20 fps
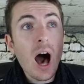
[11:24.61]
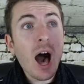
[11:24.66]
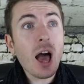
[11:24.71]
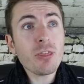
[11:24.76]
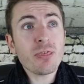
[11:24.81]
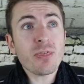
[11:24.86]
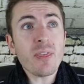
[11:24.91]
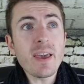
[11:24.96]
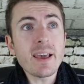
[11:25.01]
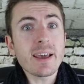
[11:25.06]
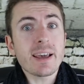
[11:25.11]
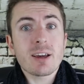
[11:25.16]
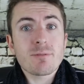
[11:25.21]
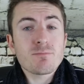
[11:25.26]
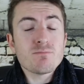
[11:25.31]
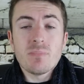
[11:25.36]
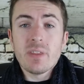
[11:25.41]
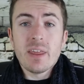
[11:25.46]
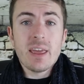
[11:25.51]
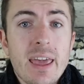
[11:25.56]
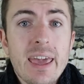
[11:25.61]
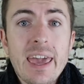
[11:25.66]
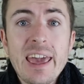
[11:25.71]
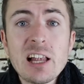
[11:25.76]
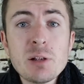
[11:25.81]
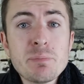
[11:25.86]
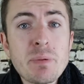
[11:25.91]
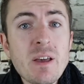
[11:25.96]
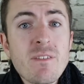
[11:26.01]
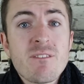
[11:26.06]
I think
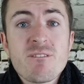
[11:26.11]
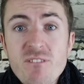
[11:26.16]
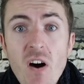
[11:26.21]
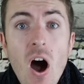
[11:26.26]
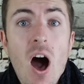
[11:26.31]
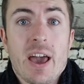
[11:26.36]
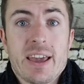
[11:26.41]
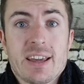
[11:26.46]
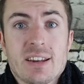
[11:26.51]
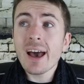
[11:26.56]
he'll be fine.